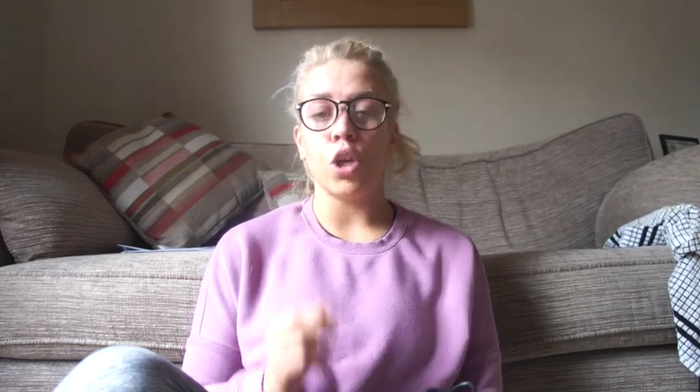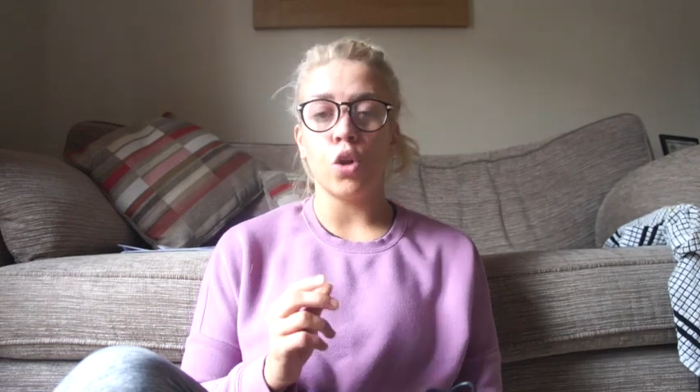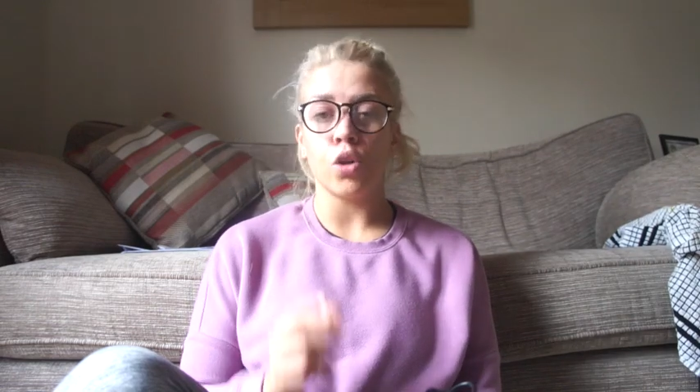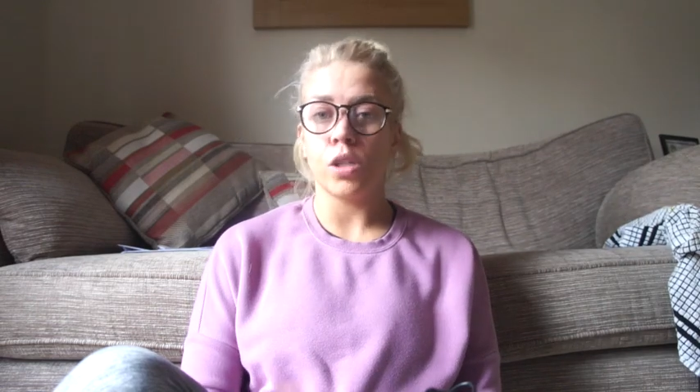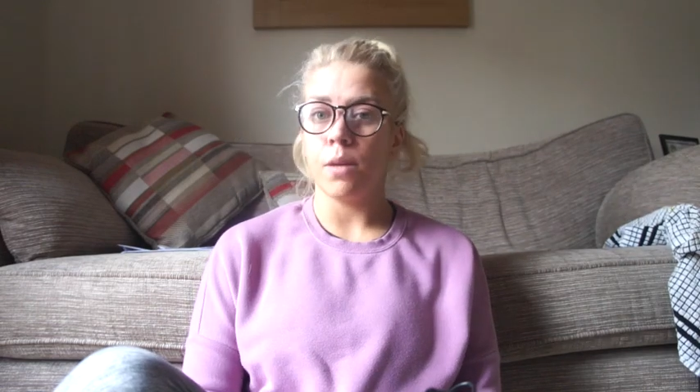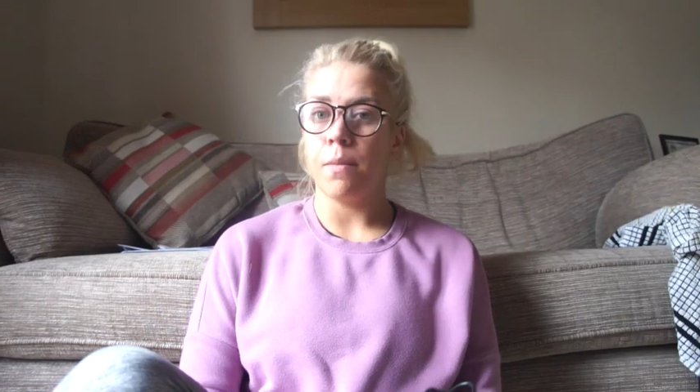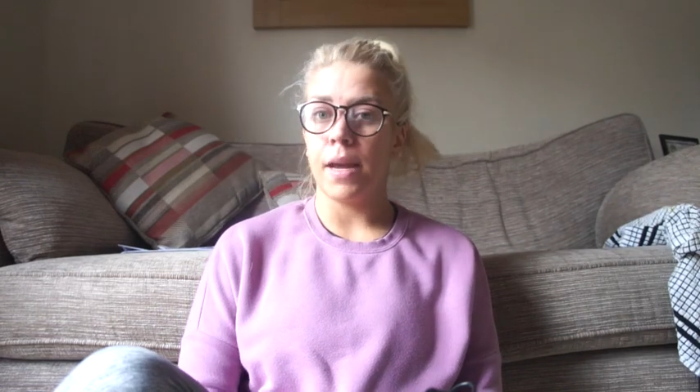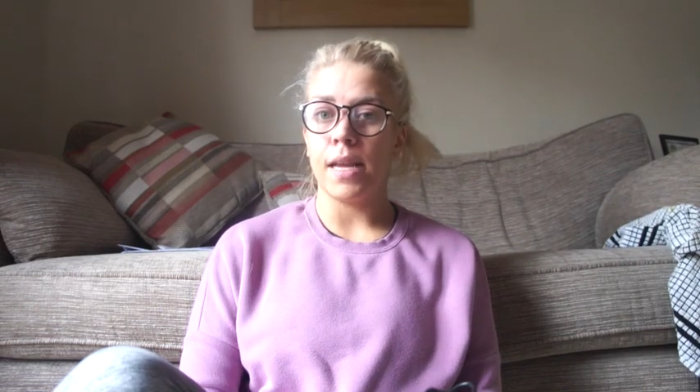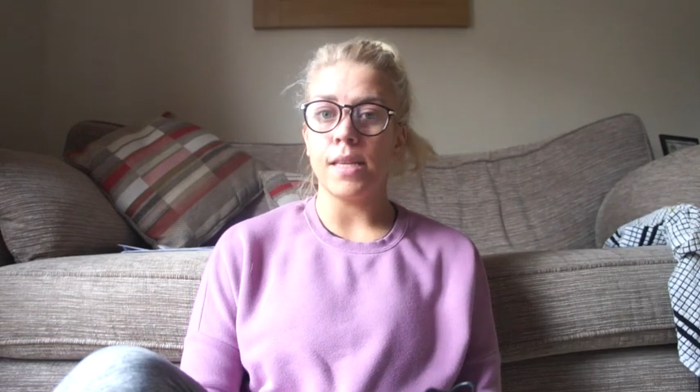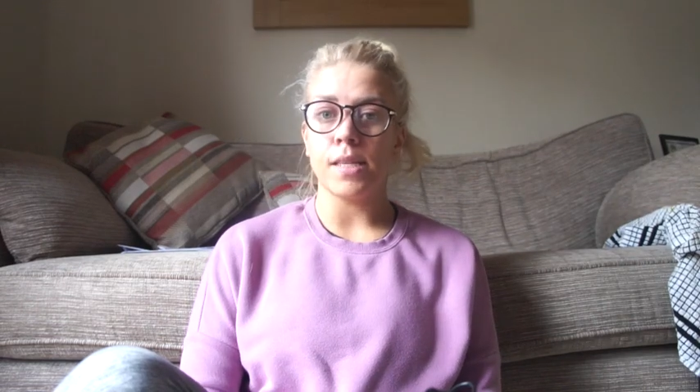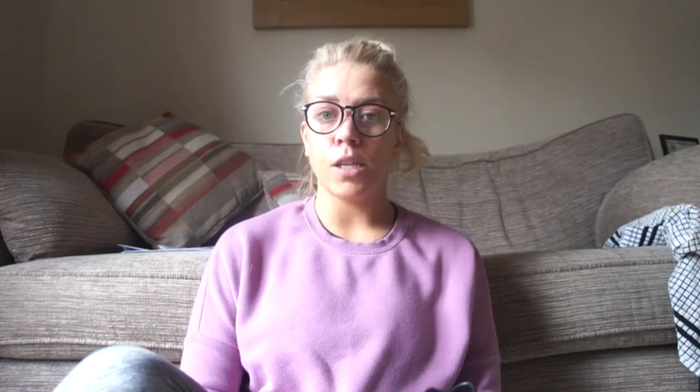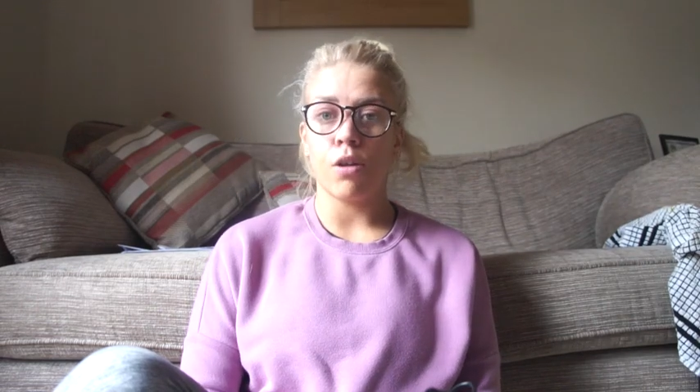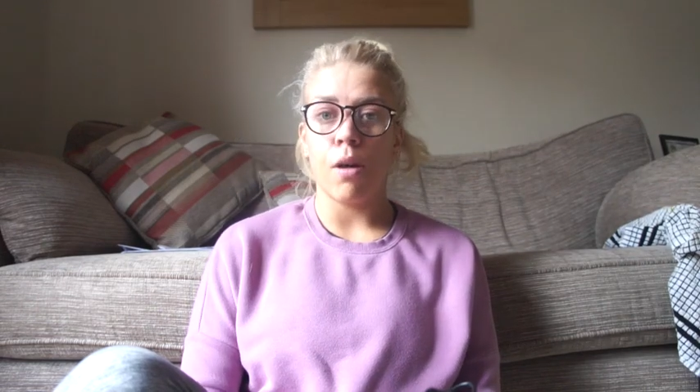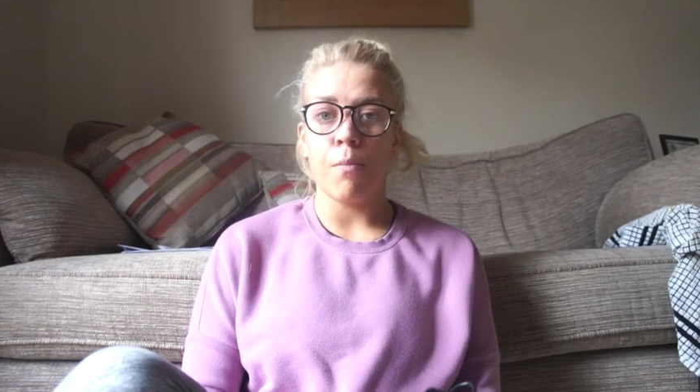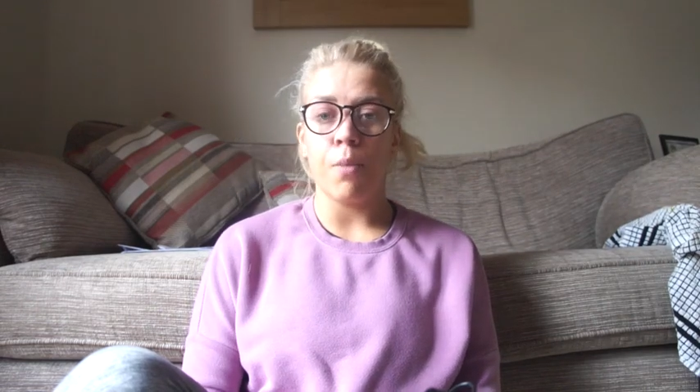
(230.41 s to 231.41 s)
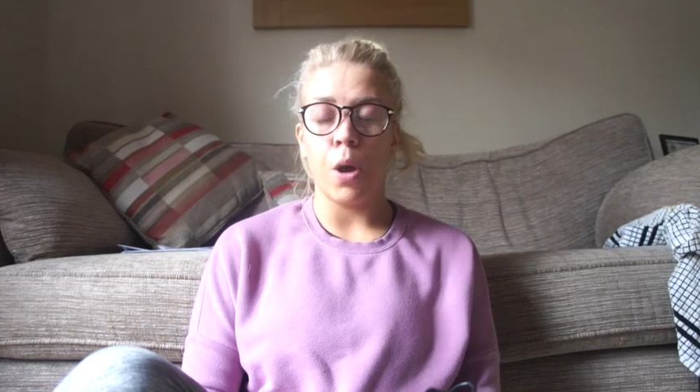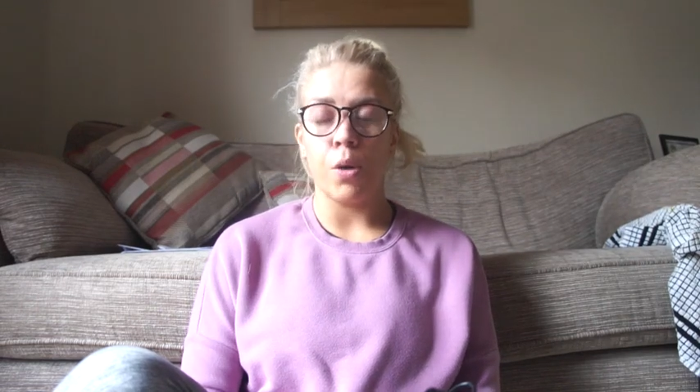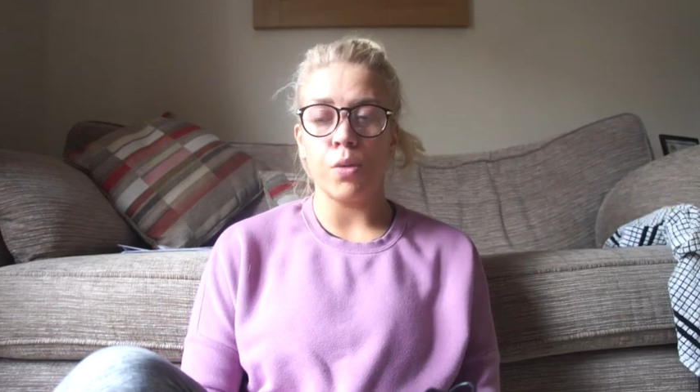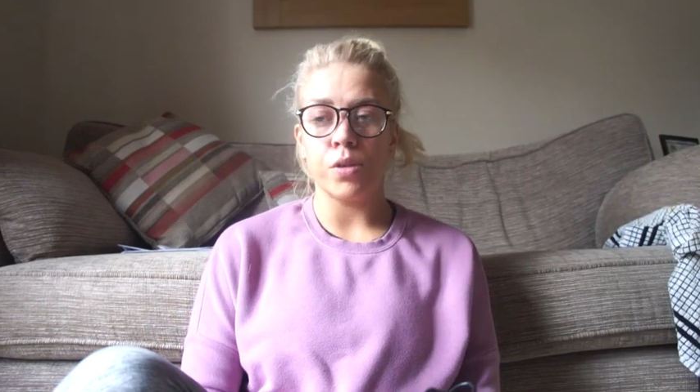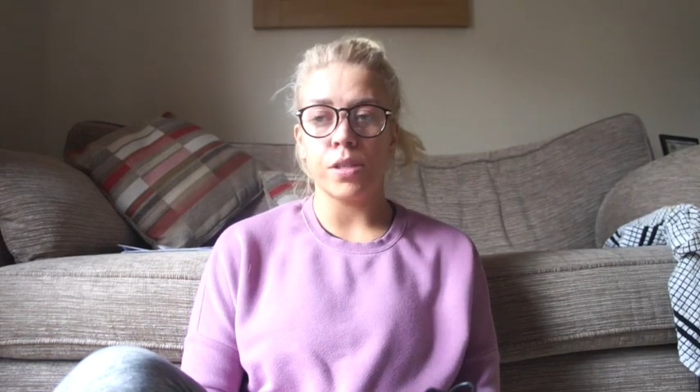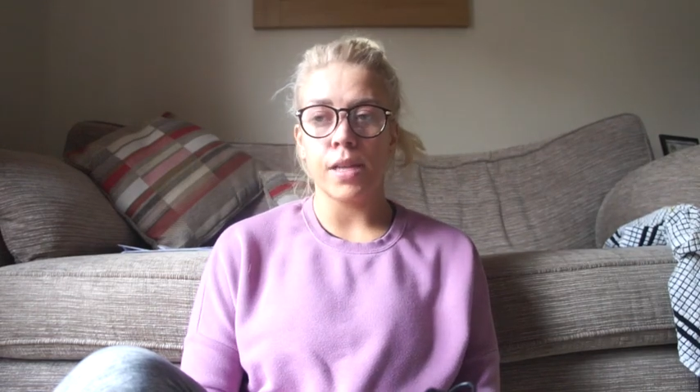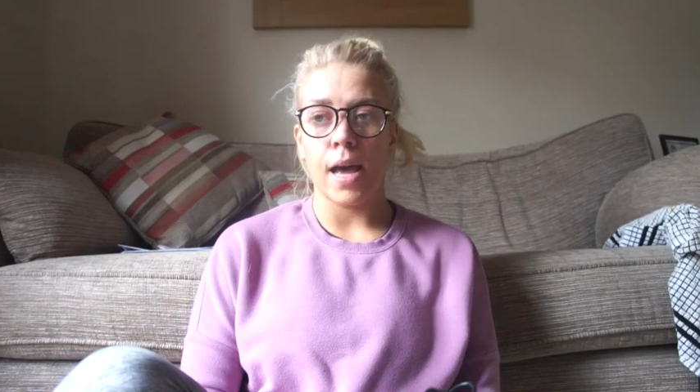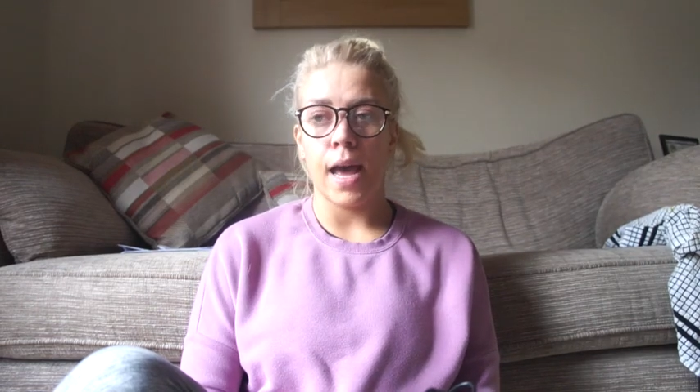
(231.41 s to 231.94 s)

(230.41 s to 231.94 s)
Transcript: looked at my Instagram post.